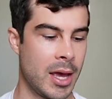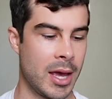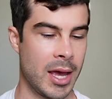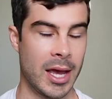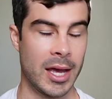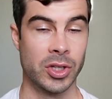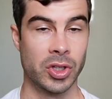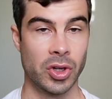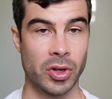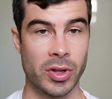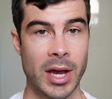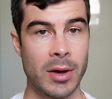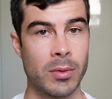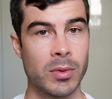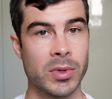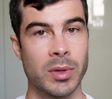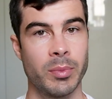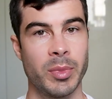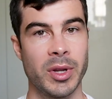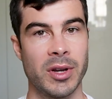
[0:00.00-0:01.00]
And so that
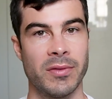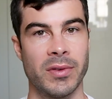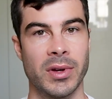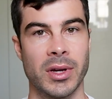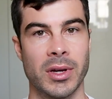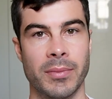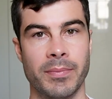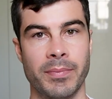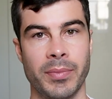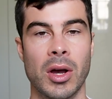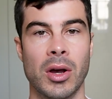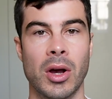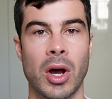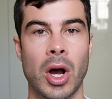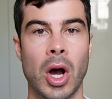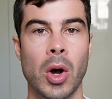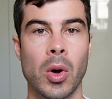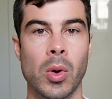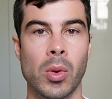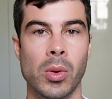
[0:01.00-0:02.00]
was a bit of a
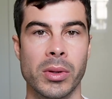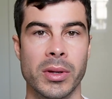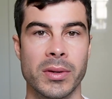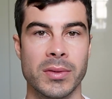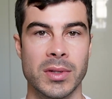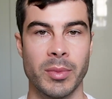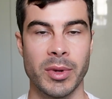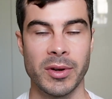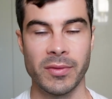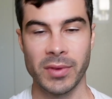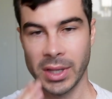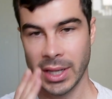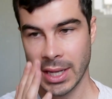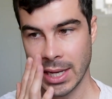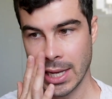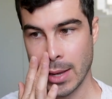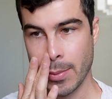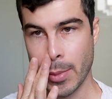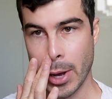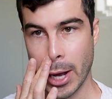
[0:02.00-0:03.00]
hole. It's a bit of a
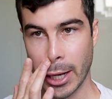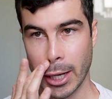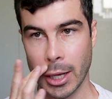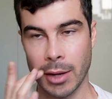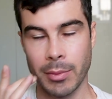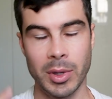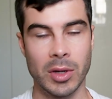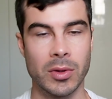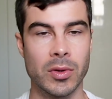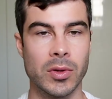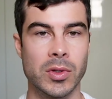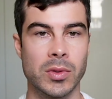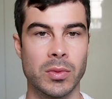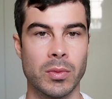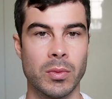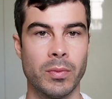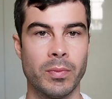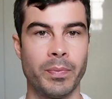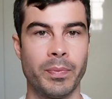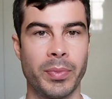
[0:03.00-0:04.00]
leaky bucket, because
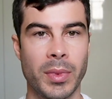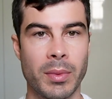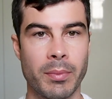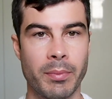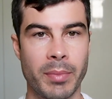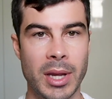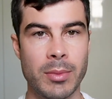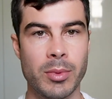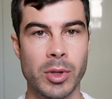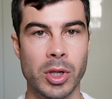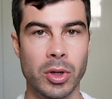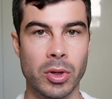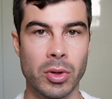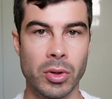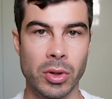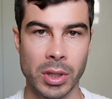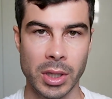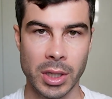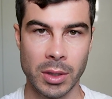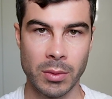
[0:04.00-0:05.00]
people are
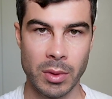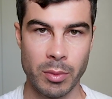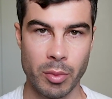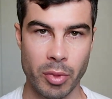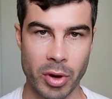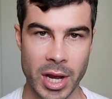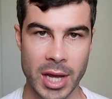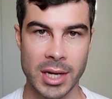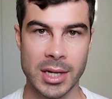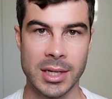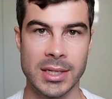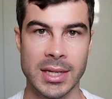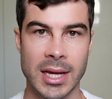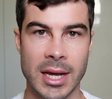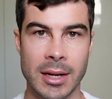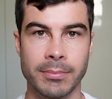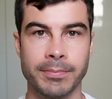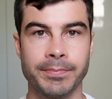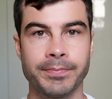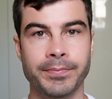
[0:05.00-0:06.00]
Googling with brand
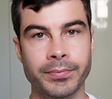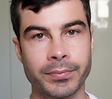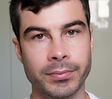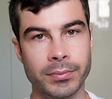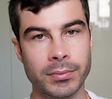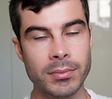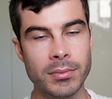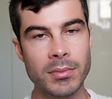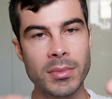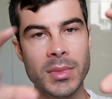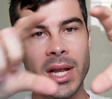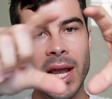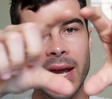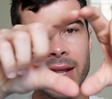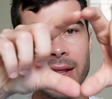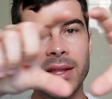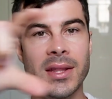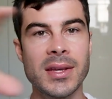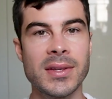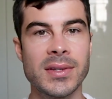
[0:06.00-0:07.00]
intent,
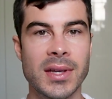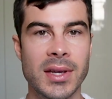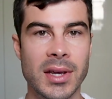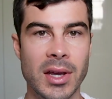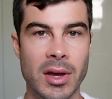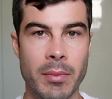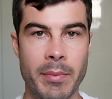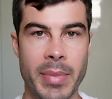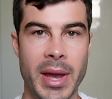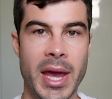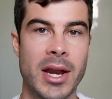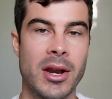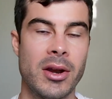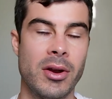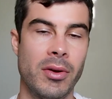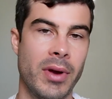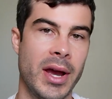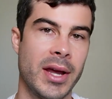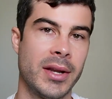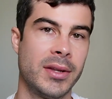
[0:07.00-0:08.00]
and then they're seeing
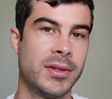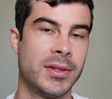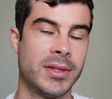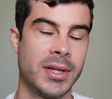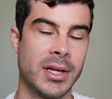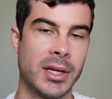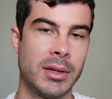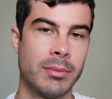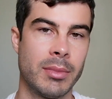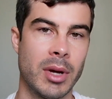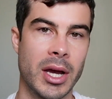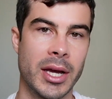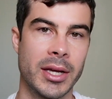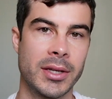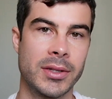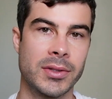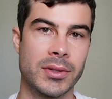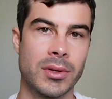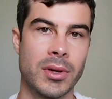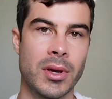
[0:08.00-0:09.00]
competitor ads selling
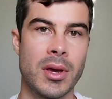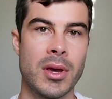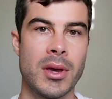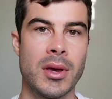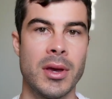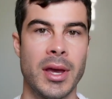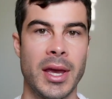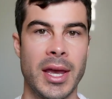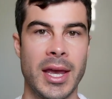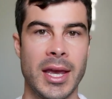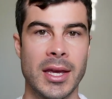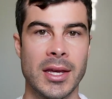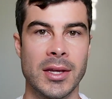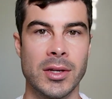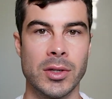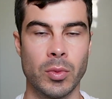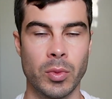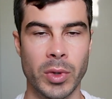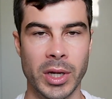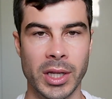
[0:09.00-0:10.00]
bikes,
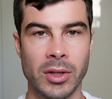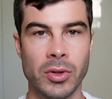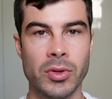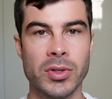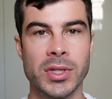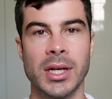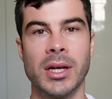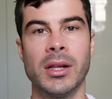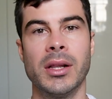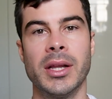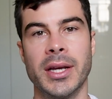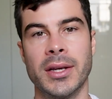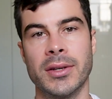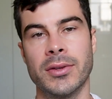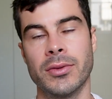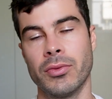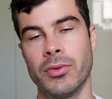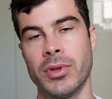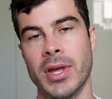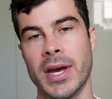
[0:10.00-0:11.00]
and we're losing clicks through